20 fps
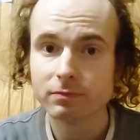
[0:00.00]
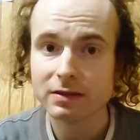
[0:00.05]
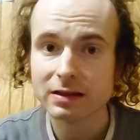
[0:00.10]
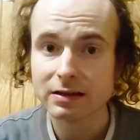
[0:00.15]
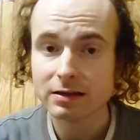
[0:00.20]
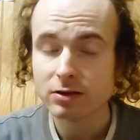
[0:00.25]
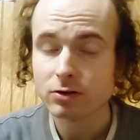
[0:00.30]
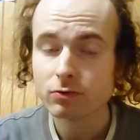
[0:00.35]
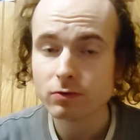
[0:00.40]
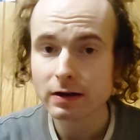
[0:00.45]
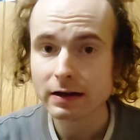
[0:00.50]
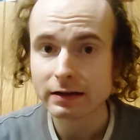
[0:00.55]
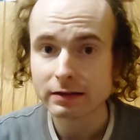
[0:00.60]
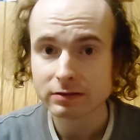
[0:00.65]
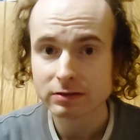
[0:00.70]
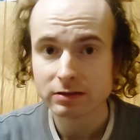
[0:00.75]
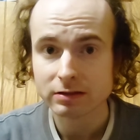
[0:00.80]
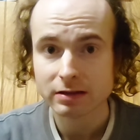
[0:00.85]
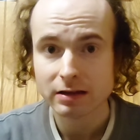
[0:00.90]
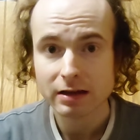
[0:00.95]
the
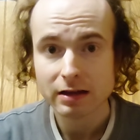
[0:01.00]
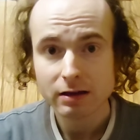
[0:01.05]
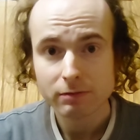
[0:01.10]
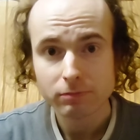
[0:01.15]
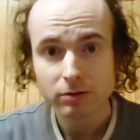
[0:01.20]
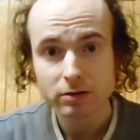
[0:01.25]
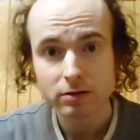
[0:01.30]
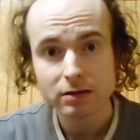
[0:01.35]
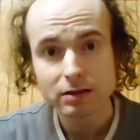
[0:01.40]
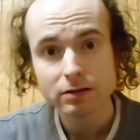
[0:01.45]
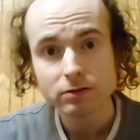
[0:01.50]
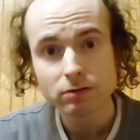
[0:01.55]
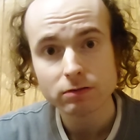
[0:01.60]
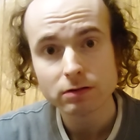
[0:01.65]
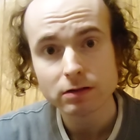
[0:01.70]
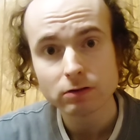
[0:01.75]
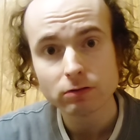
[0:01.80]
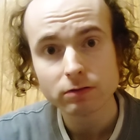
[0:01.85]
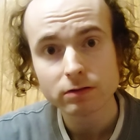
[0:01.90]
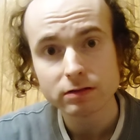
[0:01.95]
U.S., but these
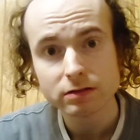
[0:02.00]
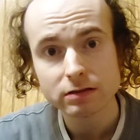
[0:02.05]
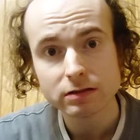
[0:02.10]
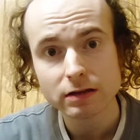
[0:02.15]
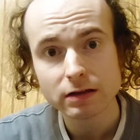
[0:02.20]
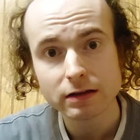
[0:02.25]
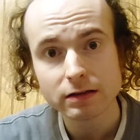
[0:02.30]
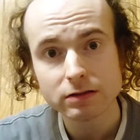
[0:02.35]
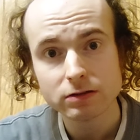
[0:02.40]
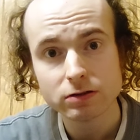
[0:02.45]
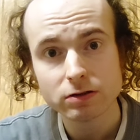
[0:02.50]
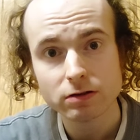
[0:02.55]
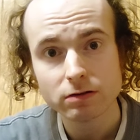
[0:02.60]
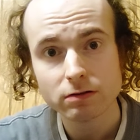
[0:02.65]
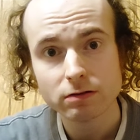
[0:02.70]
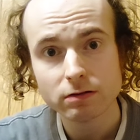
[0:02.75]
are the only states,